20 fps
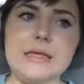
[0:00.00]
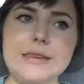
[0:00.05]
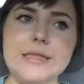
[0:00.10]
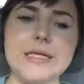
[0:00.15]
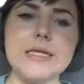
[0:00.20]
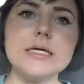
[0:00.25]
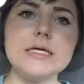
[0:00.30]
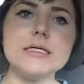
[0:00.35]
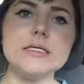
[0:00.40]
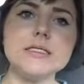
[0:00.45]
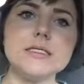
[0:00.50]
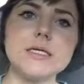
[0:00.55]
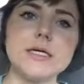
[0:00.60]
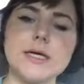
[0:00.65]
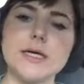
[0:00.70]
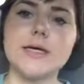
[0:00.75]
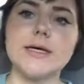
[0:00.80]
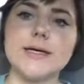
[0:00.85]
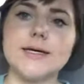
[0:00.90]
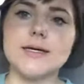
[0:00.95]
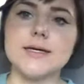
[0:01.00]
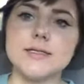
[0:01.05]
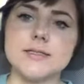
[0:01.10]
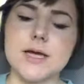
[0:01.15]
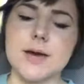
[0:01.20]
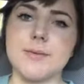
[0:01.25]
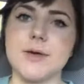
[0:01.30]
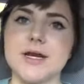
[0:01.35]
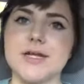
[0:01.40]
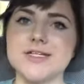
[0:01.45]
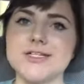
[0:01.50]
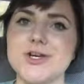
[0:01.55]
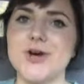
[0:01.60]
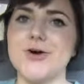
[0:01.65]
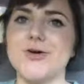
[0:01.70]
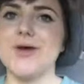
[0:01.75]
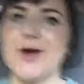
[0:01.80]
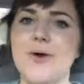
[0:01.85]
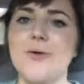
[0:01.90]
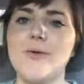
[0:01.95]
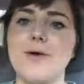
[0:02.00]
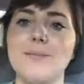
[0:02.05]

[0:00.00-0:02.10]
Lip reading: I'm gonna tell y'all